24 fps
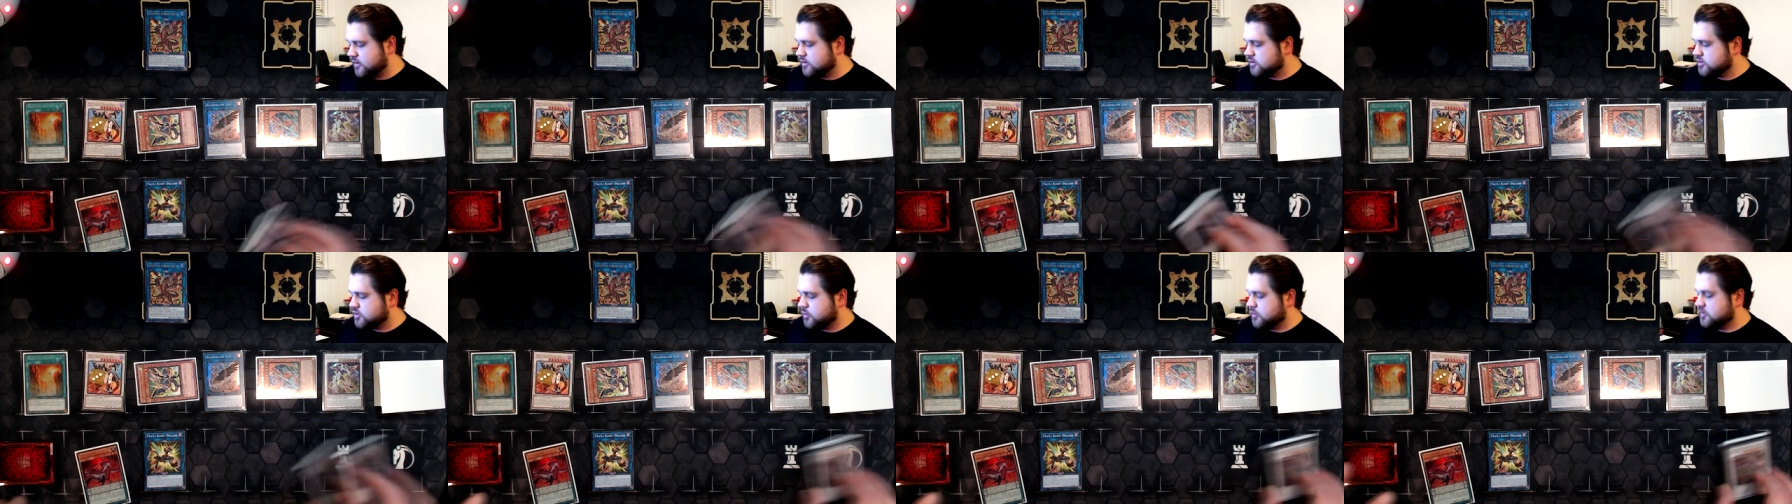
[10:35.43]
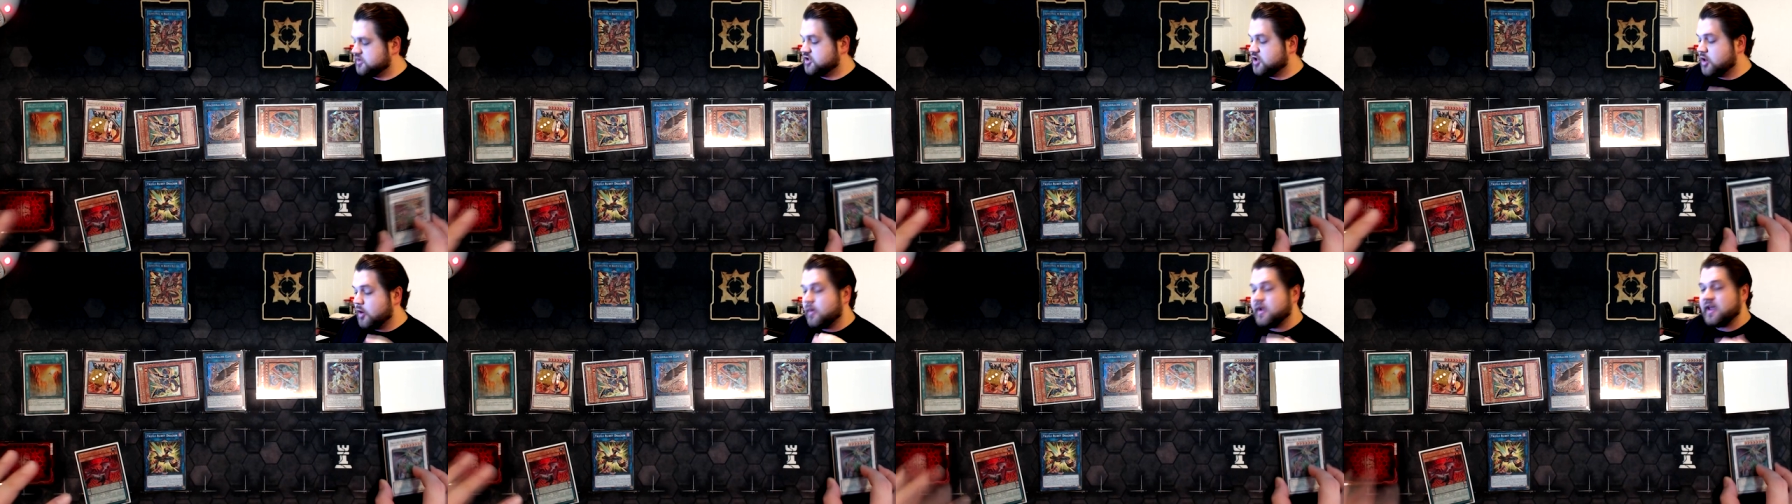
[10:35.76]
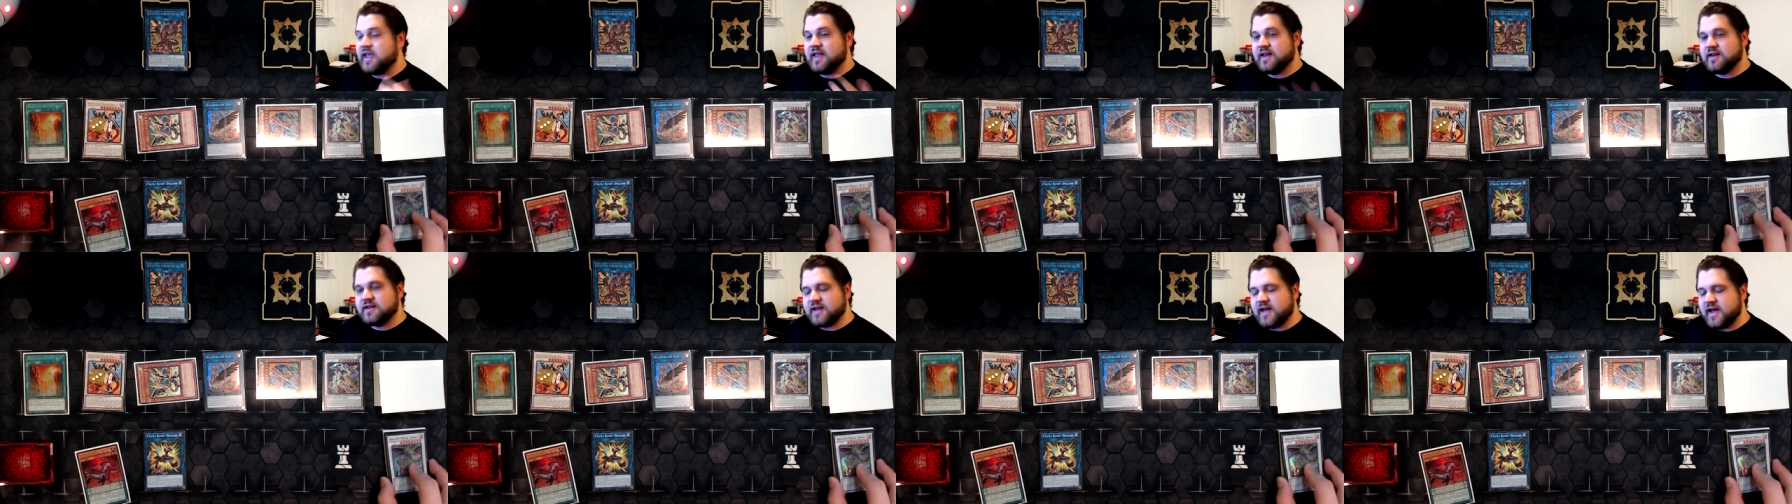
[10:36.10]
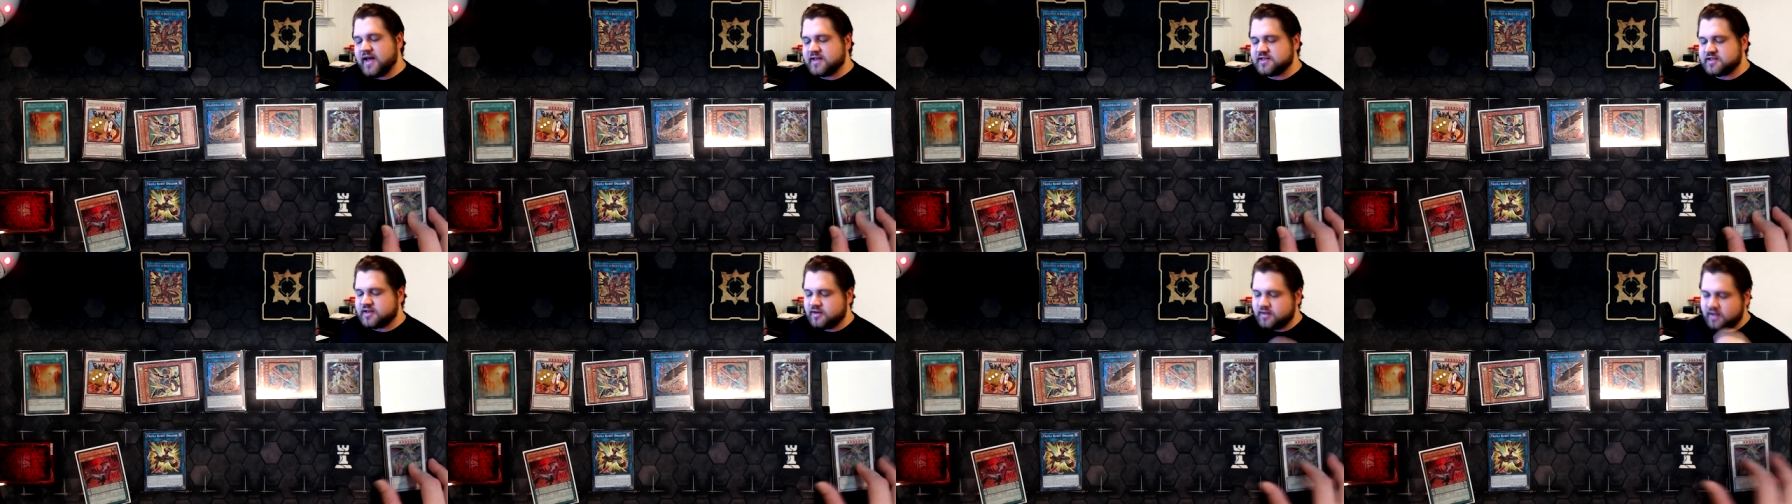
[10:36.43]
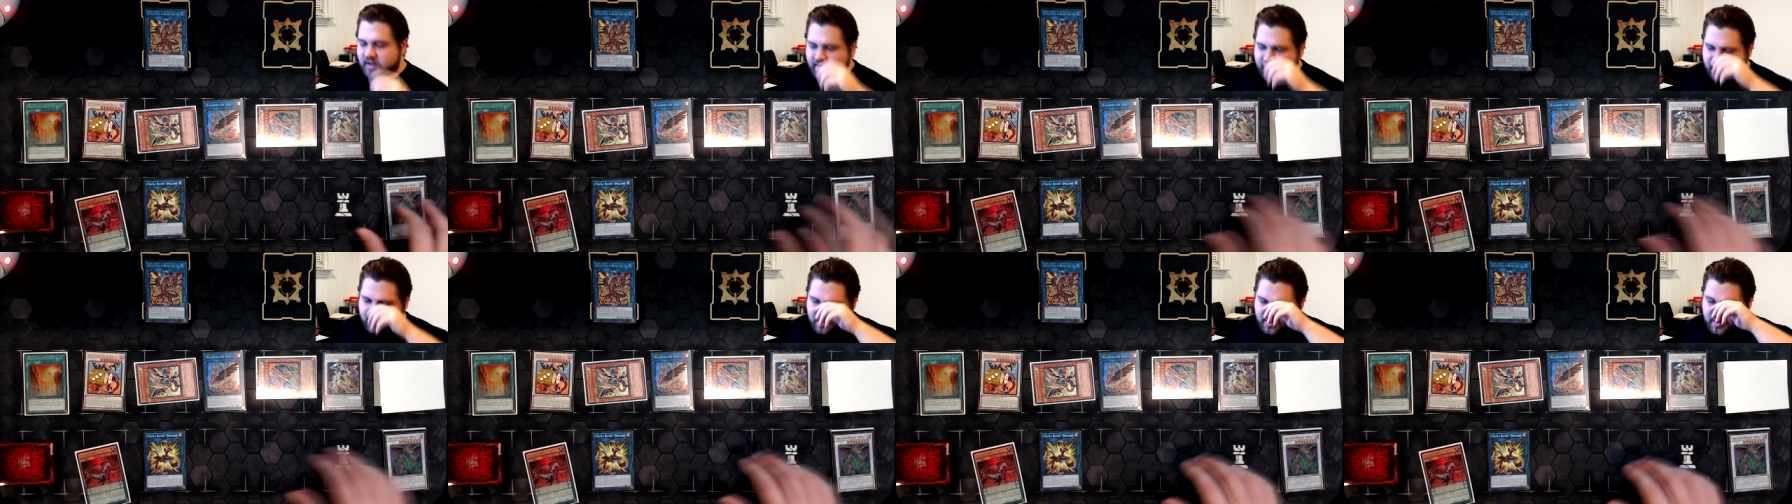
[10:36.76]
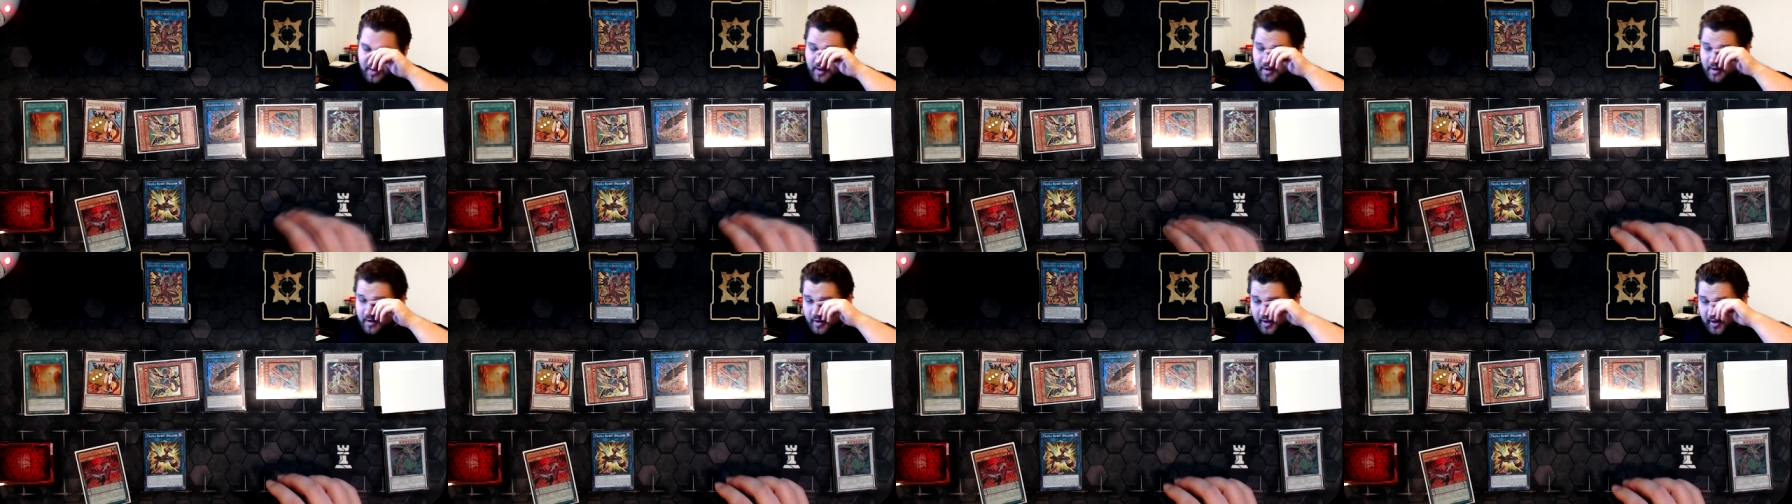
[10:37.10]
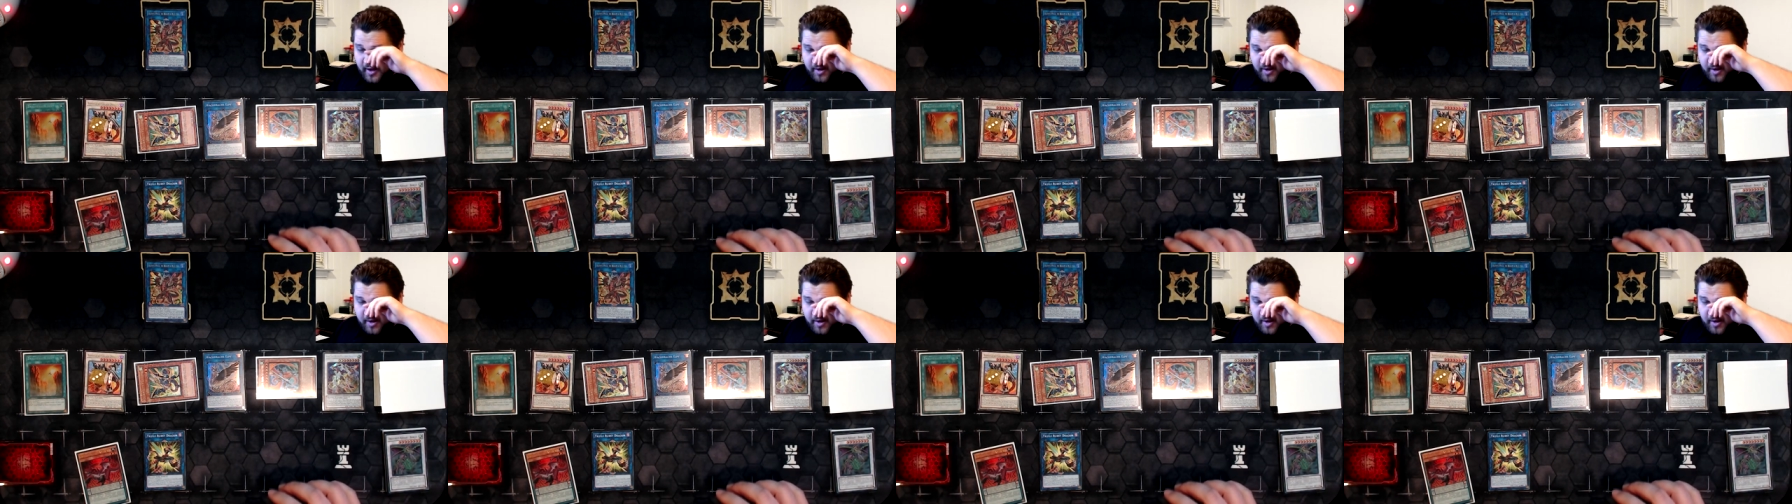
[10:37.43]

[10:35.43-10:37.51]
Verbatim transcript: tailored towards going into Ascalon,